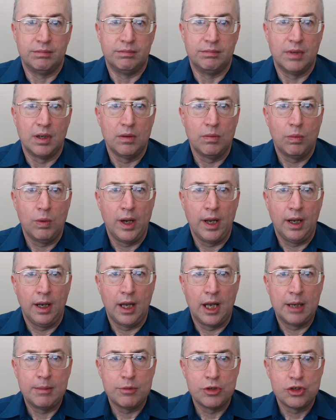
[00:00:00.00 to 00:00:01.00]
Well,
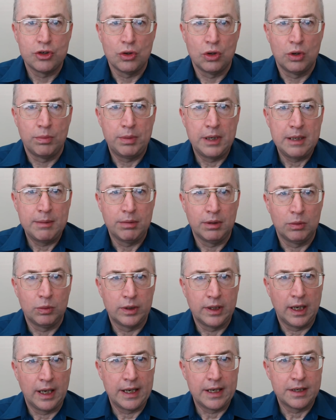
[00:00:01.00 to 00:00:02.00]
I'm sure people
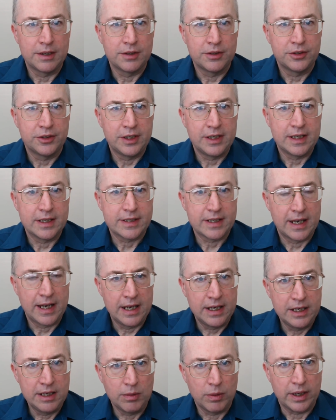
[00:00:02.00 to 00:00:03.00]
would like to see it
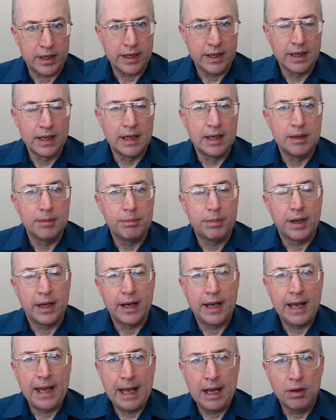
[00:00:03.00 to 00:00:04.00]
anyway,
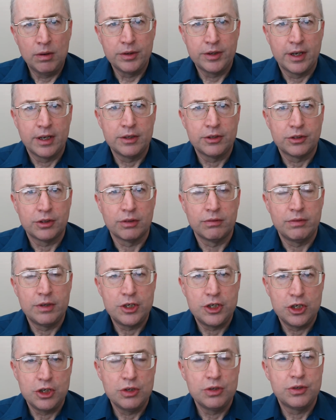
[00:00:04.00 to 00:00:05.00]
but how does
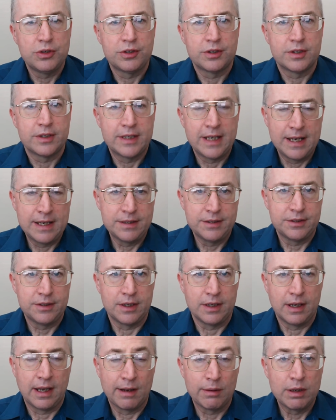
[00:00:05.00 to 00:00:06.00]
reduced
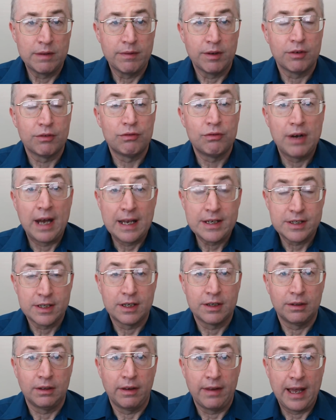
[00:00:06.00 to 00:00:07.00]
testing, however
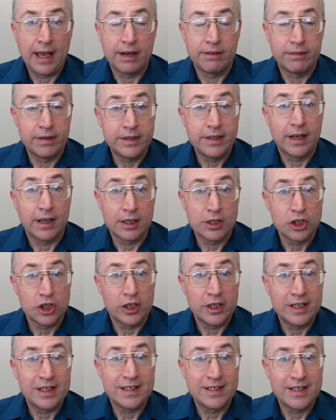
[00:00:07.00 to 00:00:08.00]
radical that
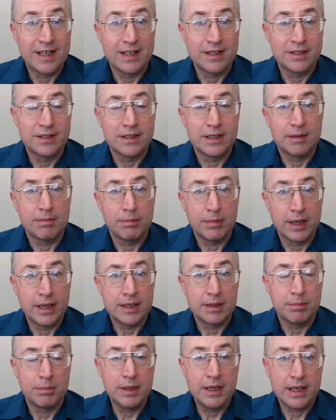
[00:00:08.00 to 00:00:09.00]
reduction in testing
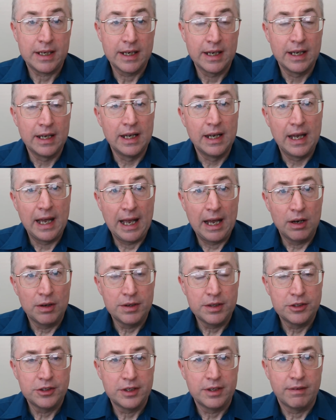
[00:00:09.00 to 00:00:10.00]
might be, how
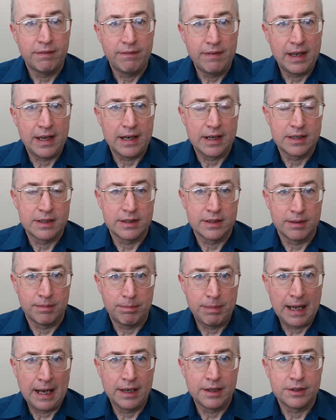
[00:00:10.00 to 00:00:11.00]
does it affect the
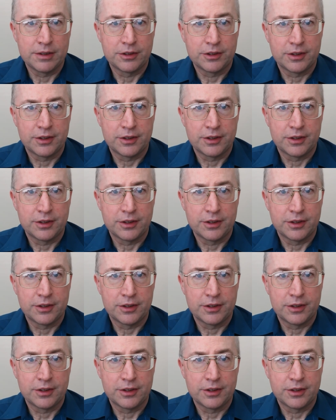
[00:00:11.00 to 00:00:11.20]
balanced